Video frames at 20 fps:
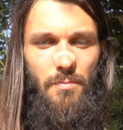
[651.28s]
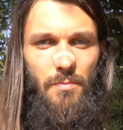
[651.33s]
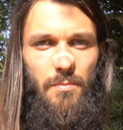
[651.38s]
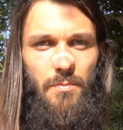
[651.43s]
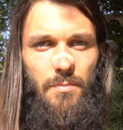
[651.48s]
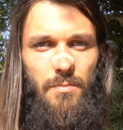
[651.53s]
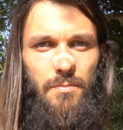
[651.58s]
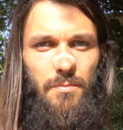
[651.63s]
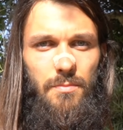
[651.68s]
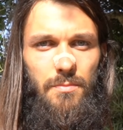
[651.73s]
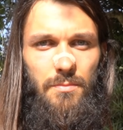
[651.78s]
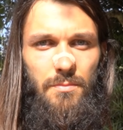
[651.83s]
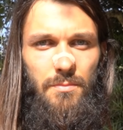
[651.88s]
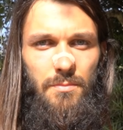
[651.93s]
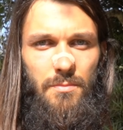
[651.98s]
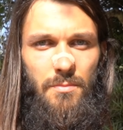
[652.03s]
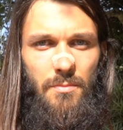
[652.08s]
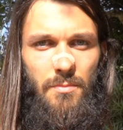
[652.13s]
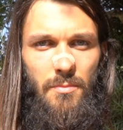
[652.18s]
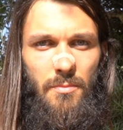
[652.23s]

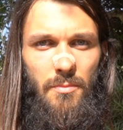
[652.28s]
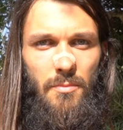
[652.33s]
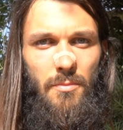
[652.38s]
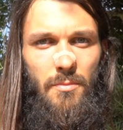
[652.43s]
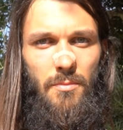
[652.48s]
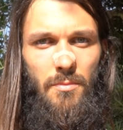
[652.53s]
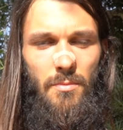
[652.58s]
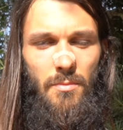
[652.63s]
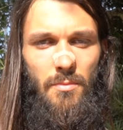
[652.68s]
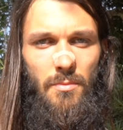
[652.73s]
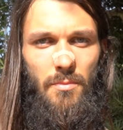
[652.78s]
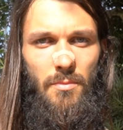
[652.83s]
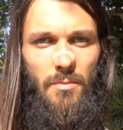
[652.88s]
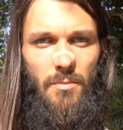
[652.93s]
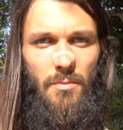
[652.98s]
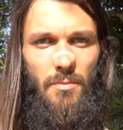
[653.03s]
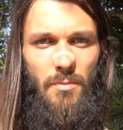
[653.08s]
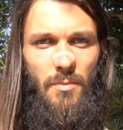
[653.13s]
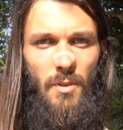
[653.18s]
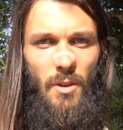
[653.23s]

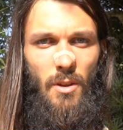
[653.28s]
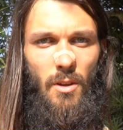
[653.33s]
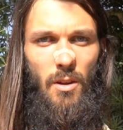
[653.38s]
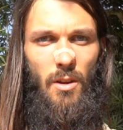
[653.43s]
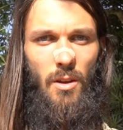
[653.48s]
(silence)